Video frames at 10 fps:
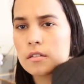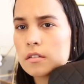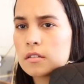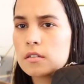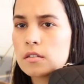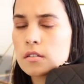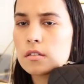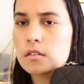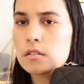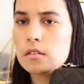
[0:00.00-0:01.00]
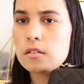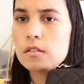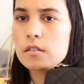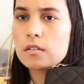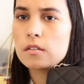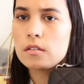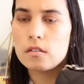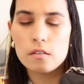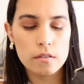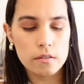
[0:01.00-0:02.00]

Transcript: No one is speaking in this clip.